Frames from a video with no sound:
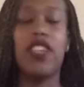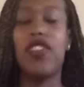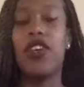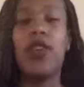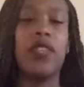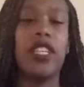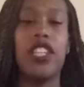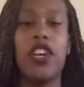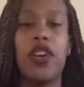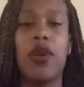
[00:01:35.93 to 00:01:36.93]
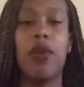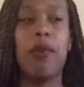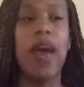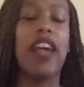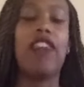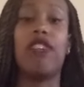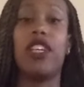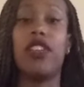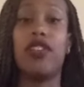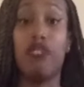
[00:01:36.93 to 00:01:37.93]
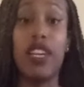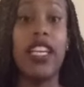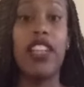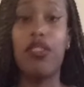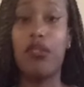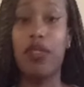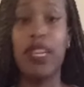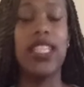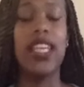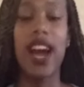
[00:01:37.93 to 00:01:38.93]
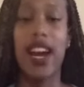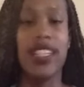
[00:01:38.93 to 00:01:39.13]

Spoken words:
You don't need to go back and read through the entire